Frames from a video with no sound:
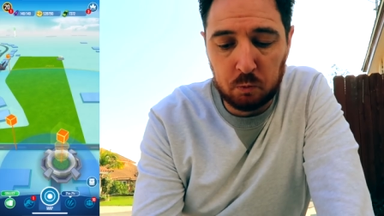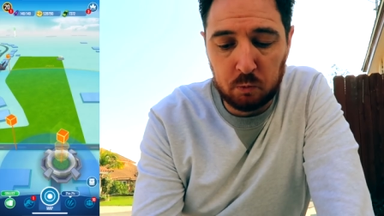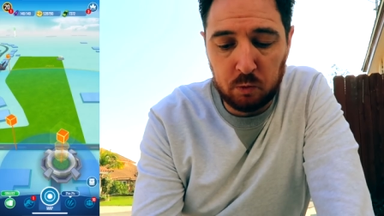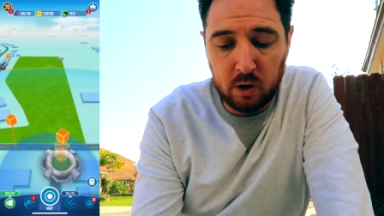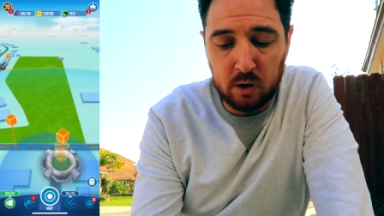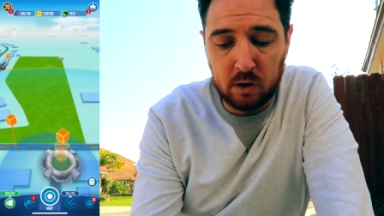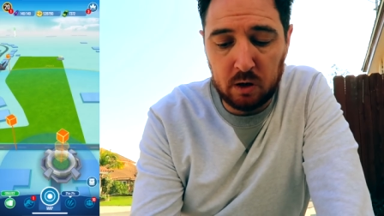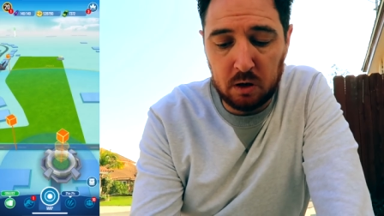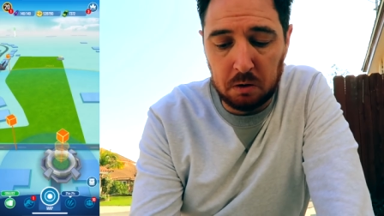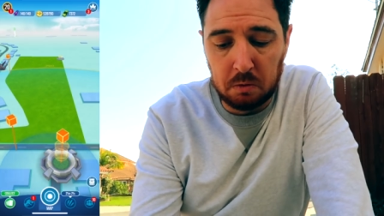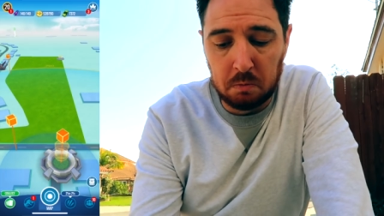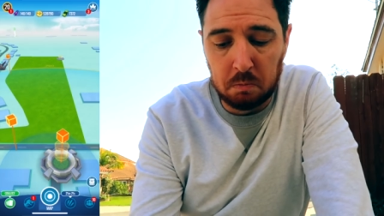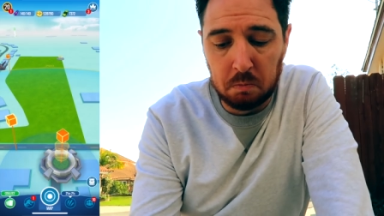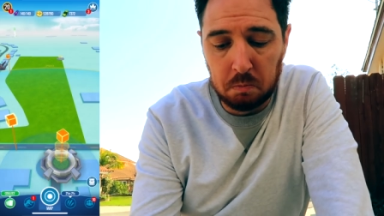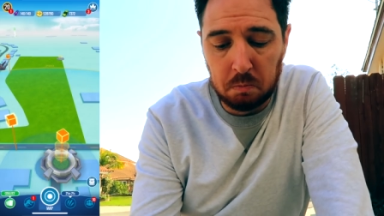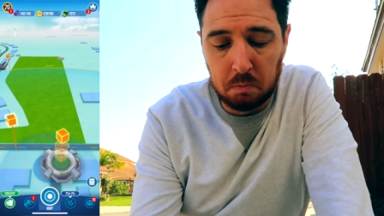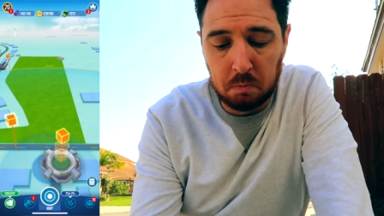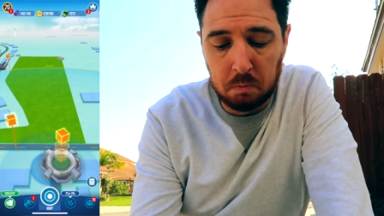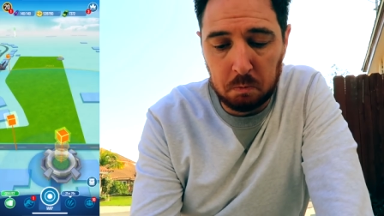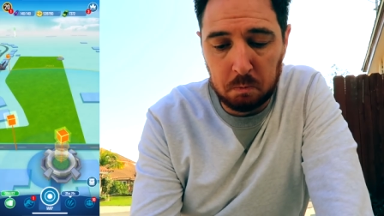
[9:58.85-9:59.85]
Very good.
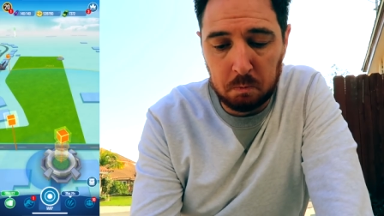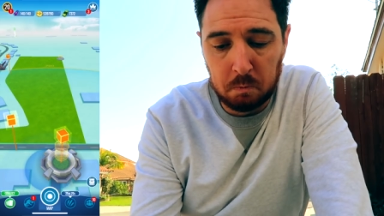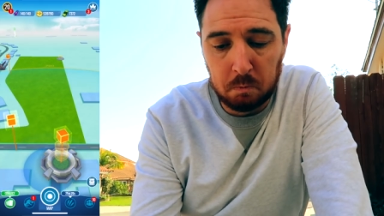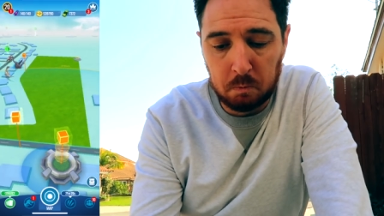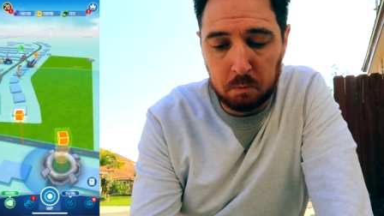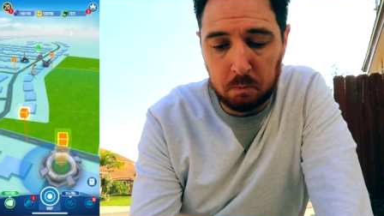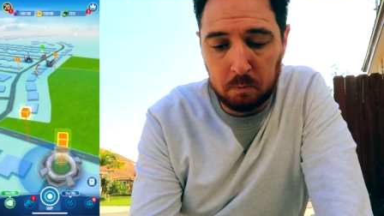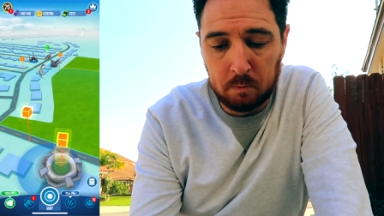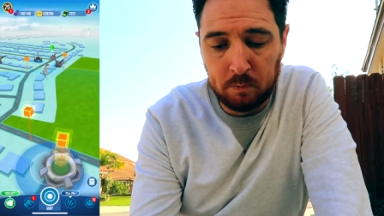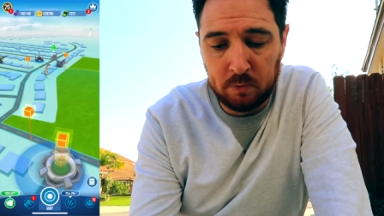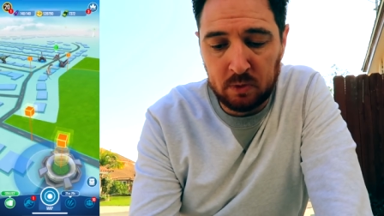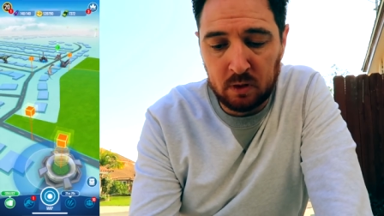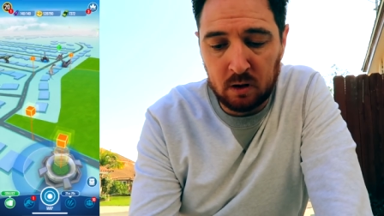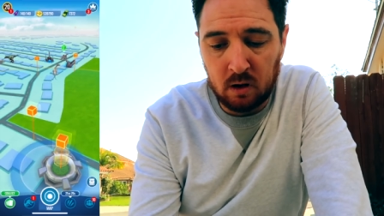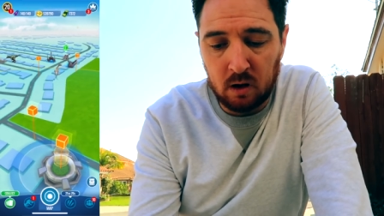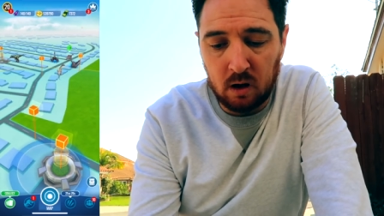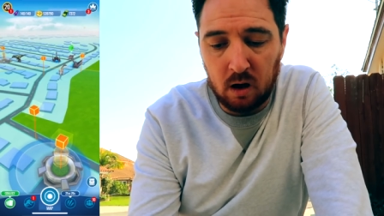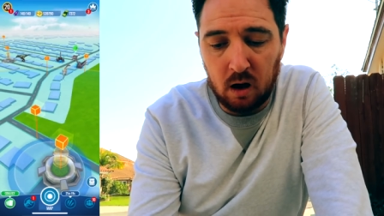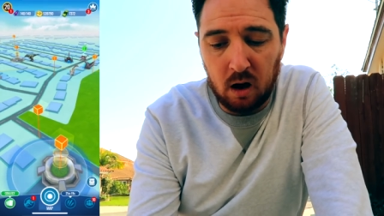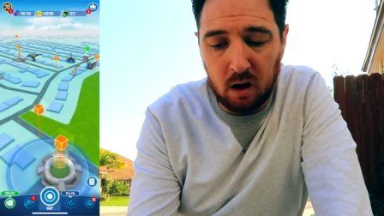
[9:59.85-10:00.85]

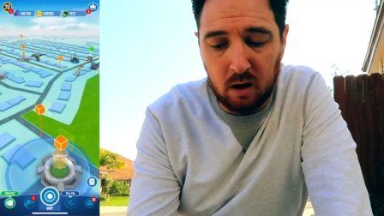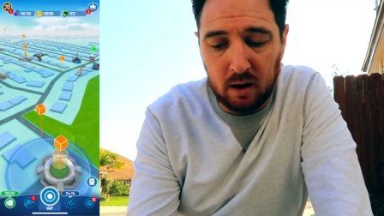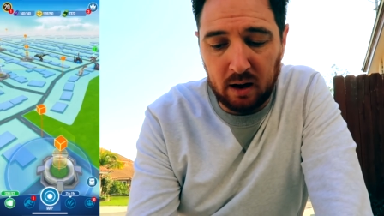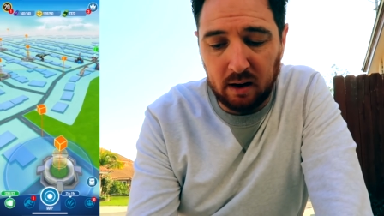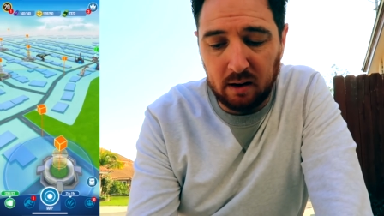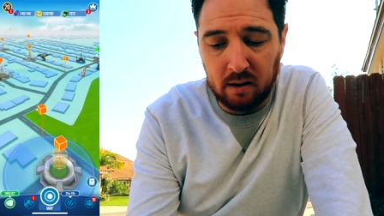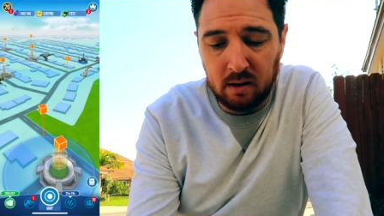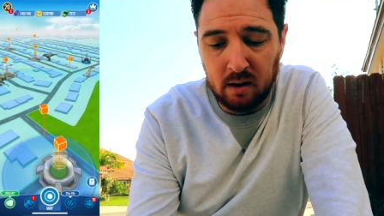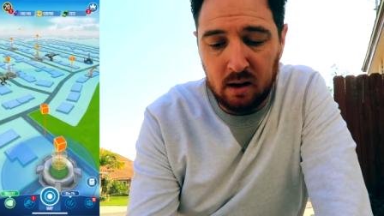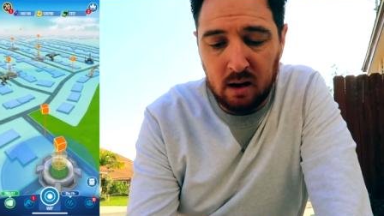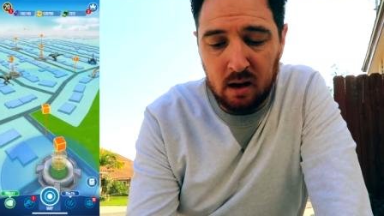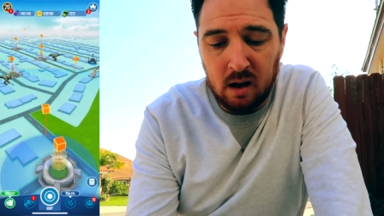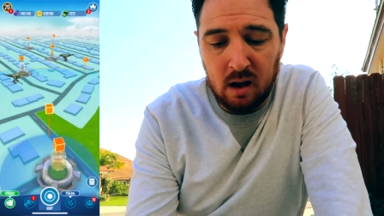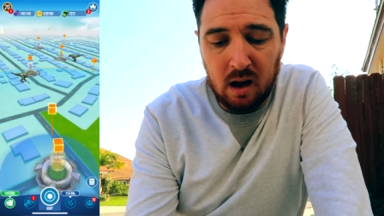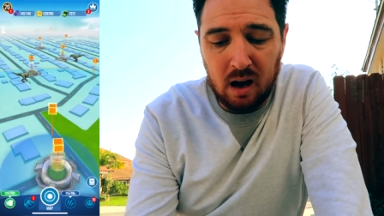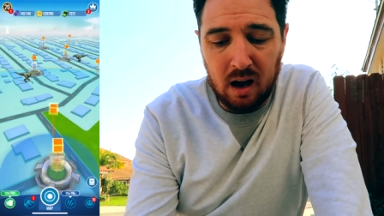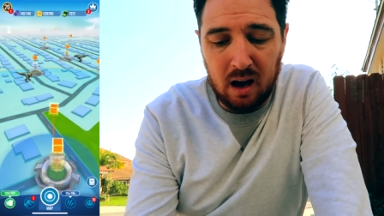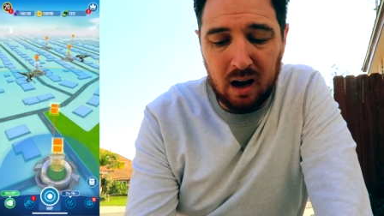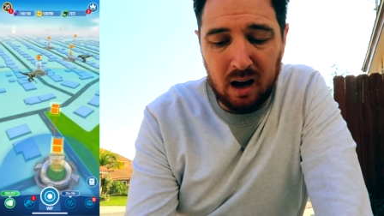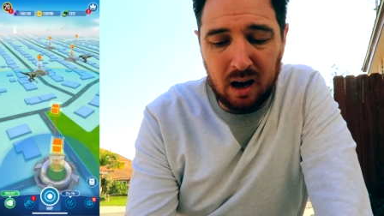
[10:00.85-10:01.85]
All right,
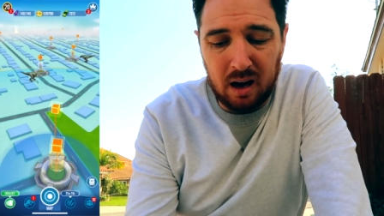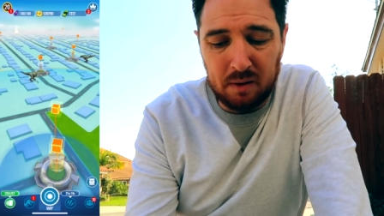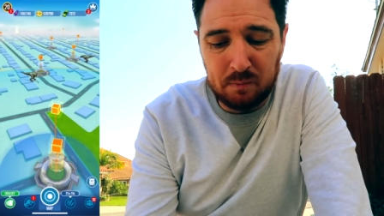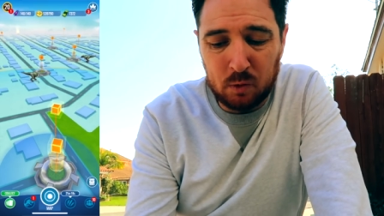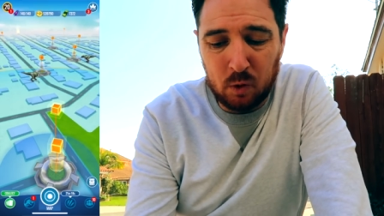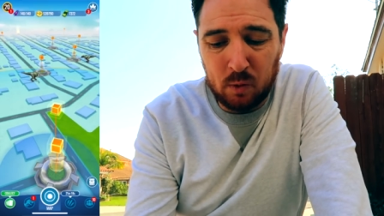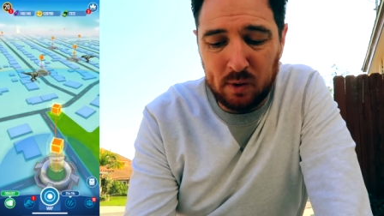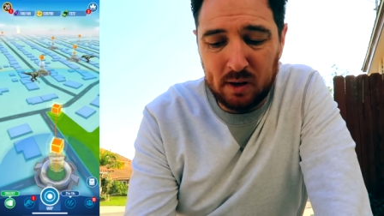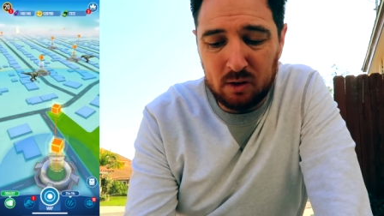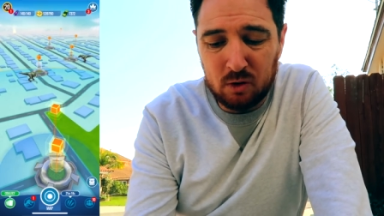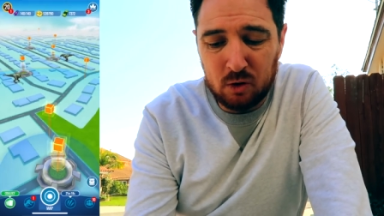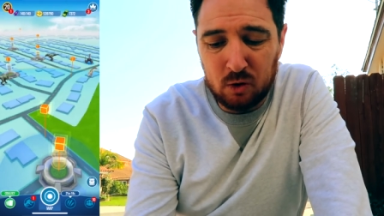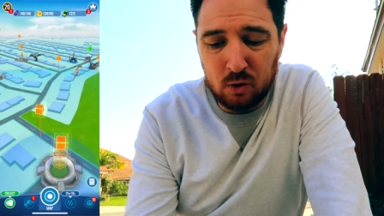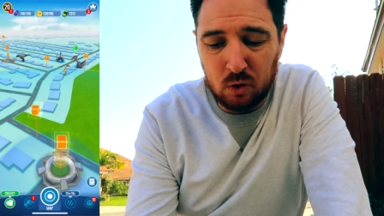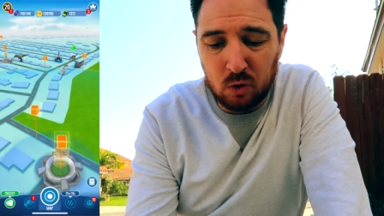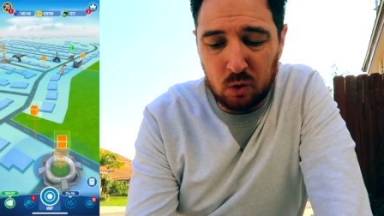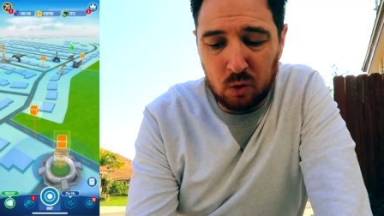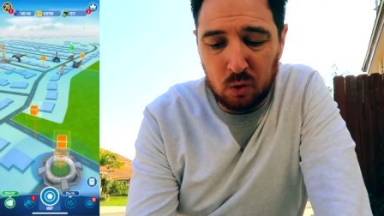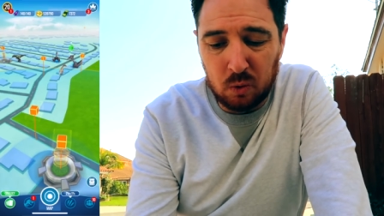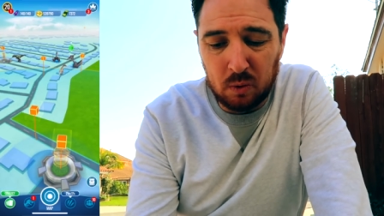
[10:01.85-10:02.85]
I'm going
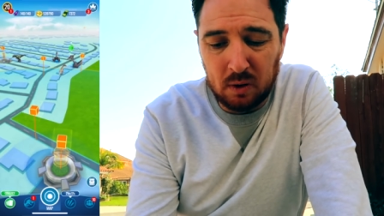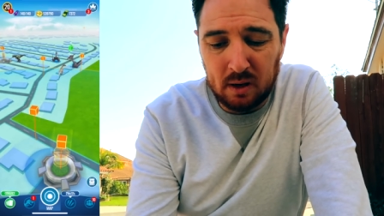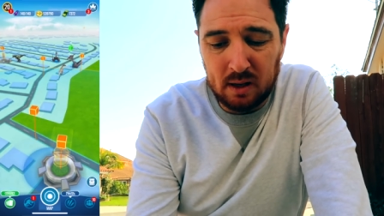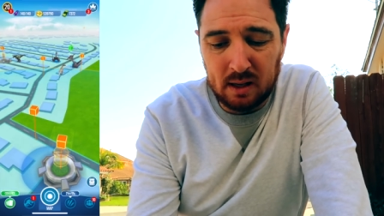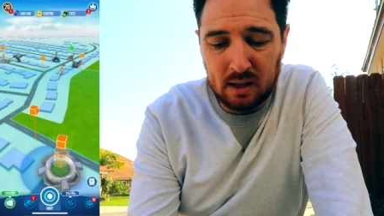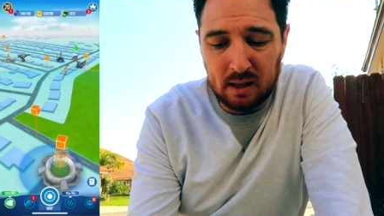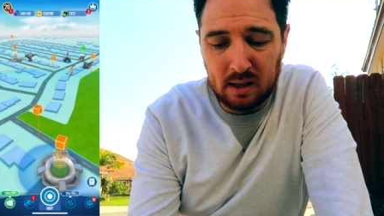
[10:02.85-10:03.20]
to